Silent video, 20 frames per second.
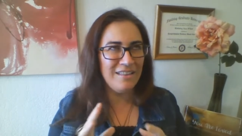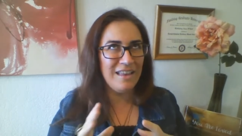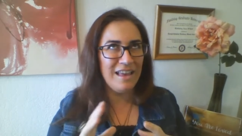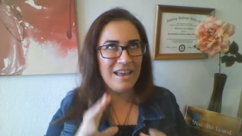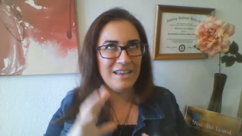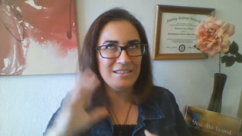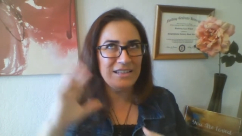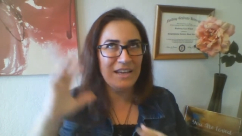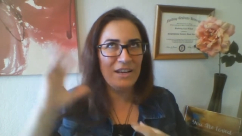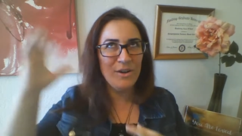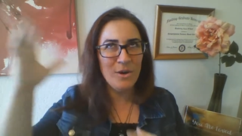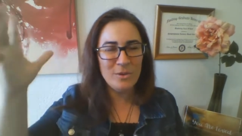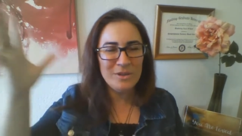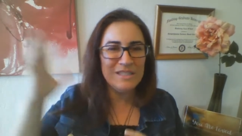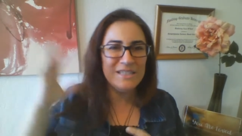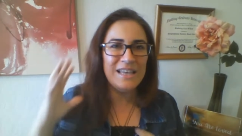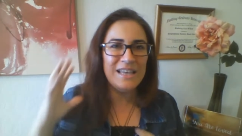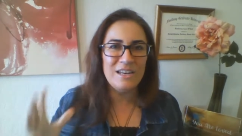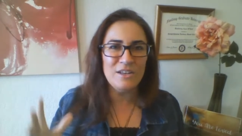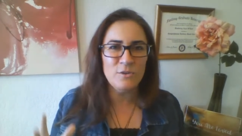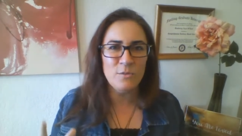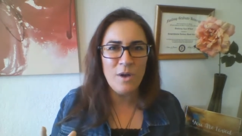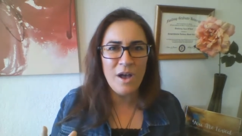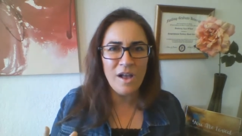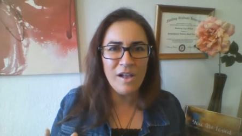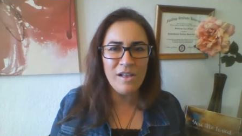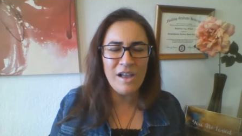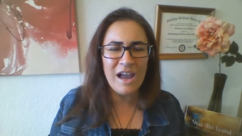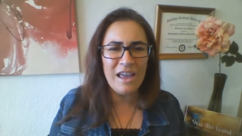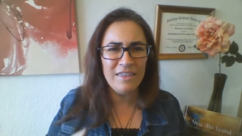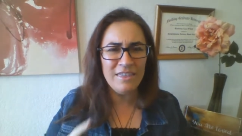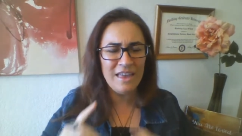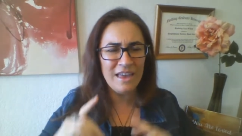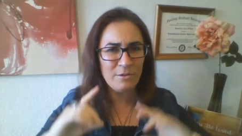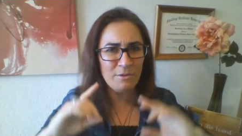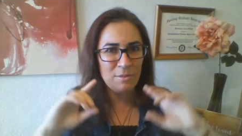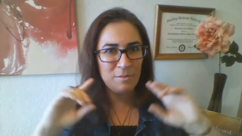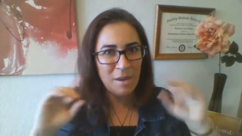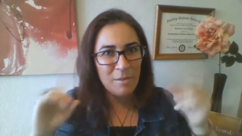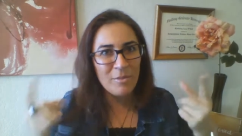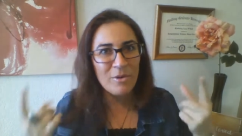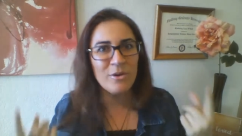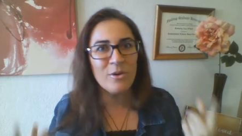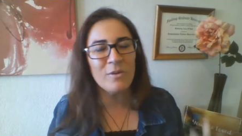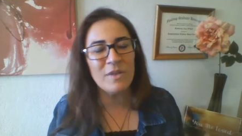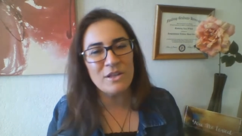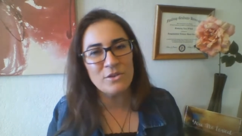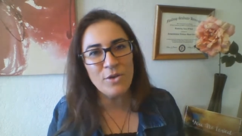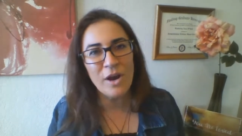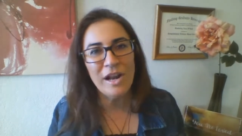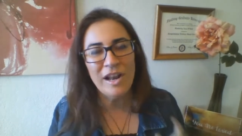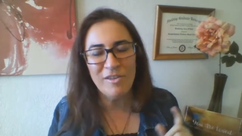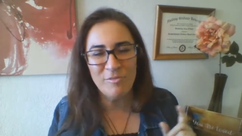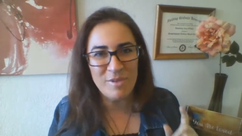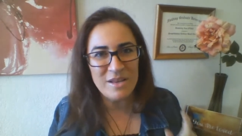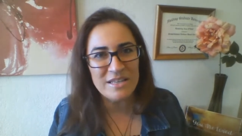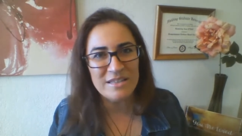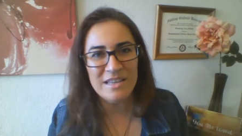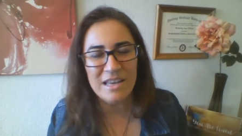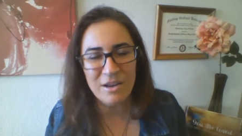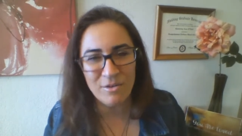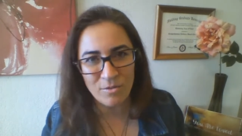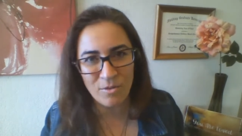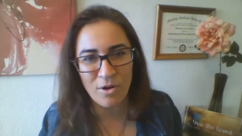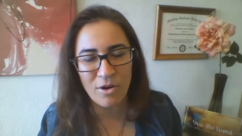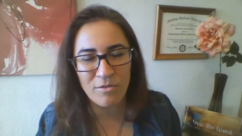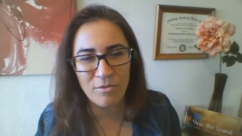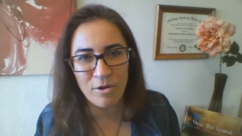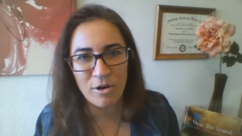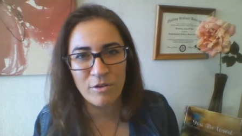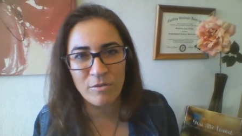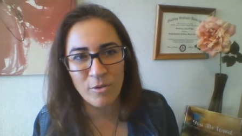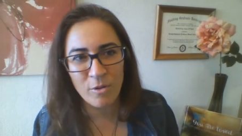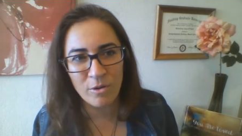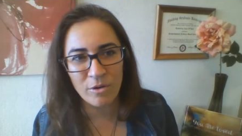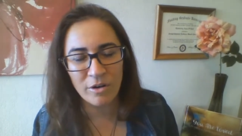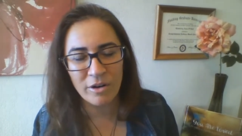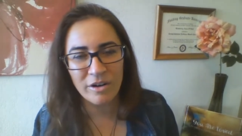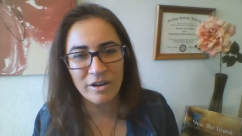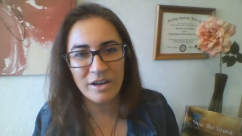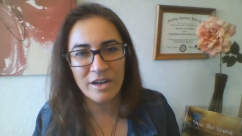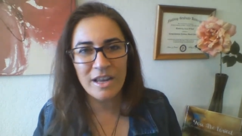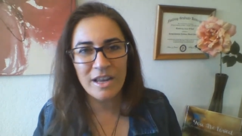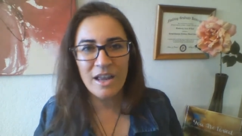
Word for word: as I noticed that as well, I then remembered, oh, that's right. I've been seeing four four four.